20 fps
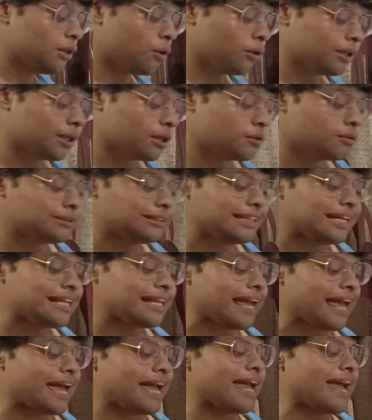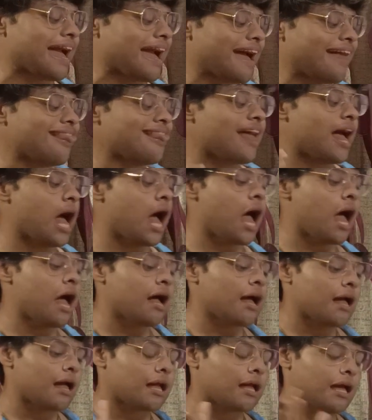dans la cuisine, et elle,
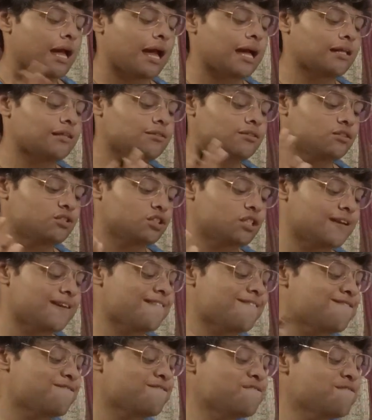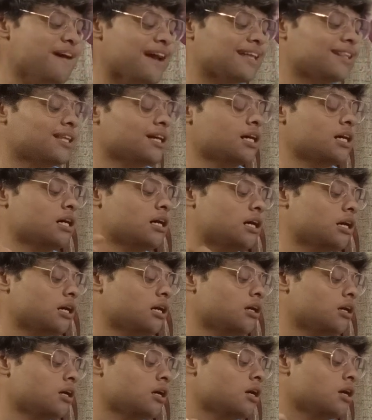and she fed
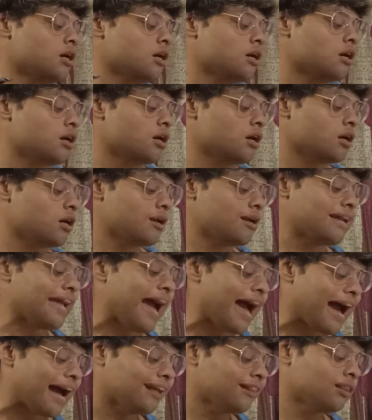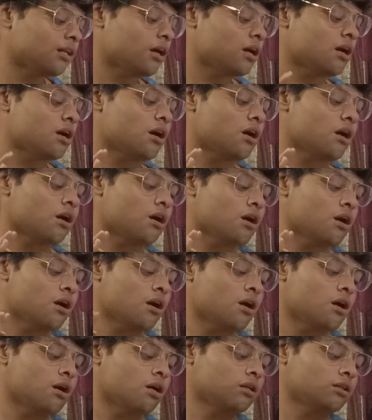her cat
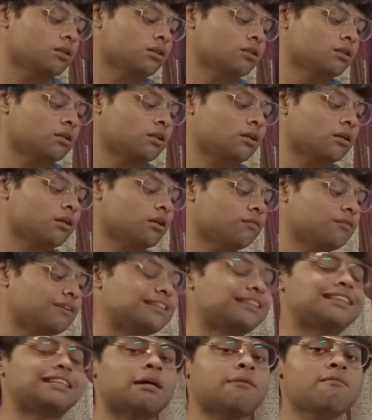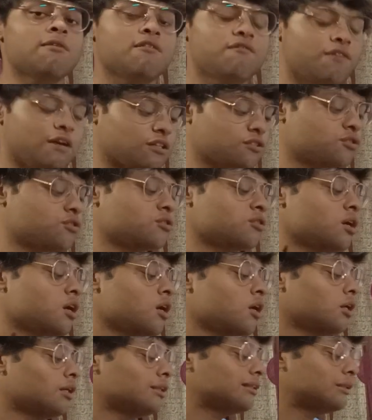with some fish.
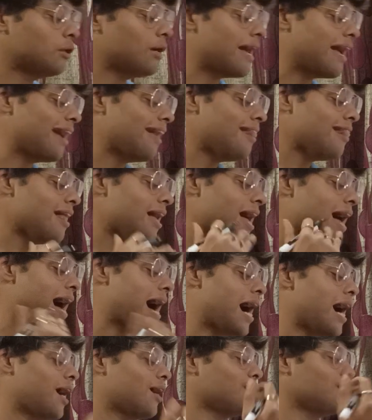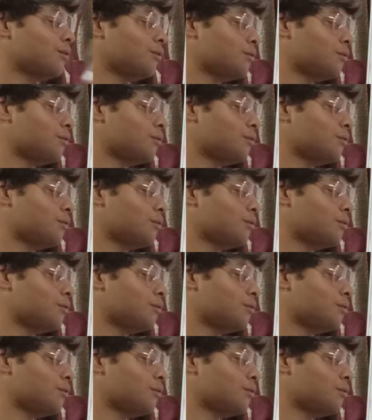So L A